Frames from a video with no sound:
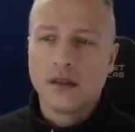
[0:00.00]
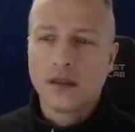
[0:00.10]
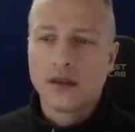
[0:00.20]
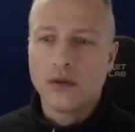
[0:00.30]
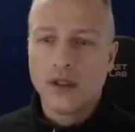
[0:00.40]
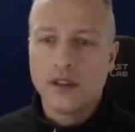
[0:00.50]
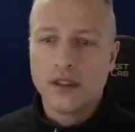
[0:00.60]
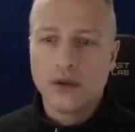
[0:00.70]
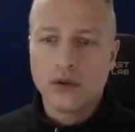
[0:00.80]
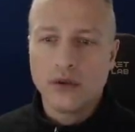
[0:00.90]
Quality
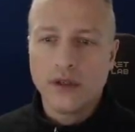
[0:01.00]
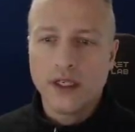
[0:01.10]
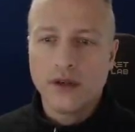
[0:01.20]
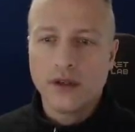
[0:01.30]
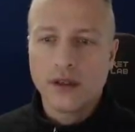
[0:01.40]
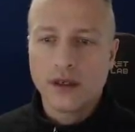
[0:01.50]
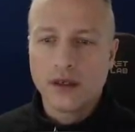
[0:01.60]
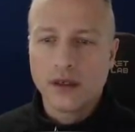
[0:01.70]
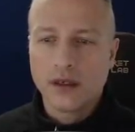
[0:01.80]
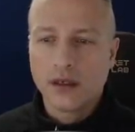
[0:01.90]
local radio there.
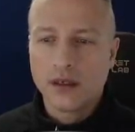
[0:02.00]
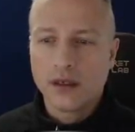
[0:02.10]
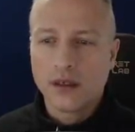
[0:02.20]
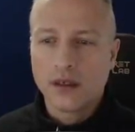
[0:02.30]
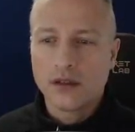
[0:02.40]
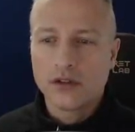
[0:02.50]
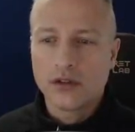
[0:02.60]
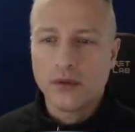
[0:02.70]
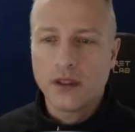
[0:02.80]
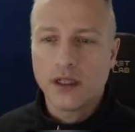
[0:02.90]
So
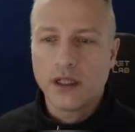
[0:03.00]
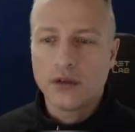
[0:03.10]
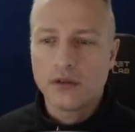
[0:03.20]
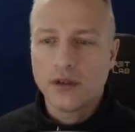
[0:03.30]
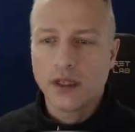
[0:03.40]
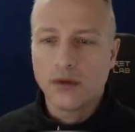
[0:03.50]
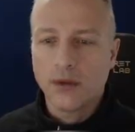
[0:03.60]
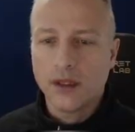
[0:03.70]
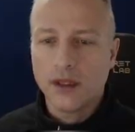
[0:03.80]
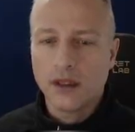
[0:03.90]
we head over that
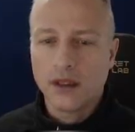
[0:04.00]
way.